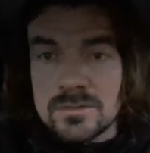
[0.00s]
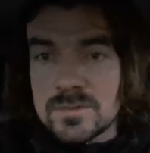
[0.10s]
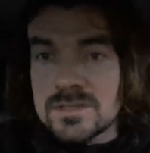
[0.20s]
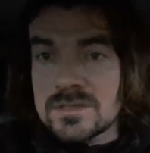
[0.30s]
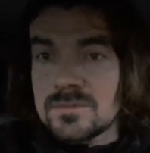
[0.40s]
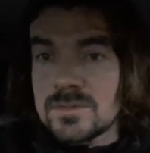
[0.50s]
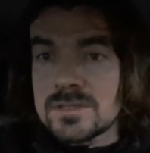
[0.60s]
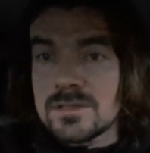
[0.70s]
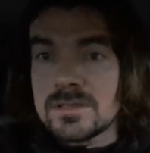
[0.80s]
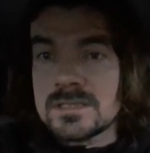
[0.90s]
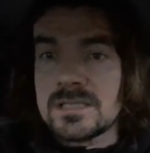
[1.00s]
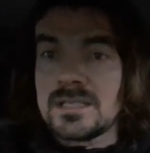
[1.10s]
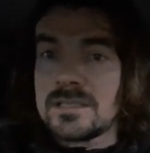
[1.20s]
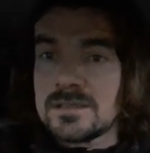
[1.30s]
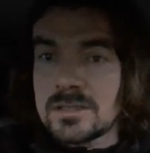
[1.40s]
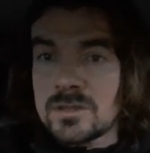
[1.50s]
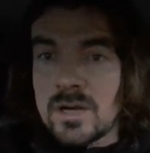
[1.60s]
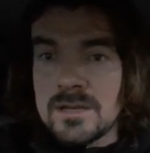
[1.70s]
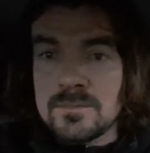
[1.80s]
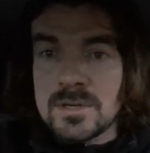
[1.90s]
was altogether
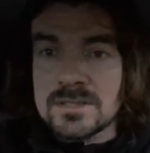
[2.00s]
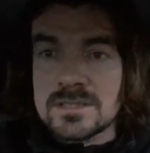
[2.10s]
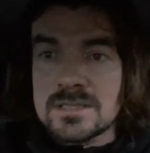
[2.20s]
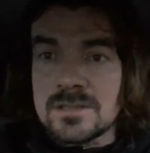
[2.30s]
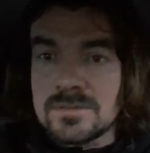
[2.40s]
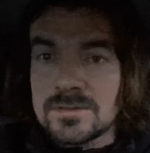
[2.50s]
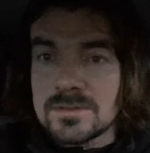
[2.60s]
quite positive.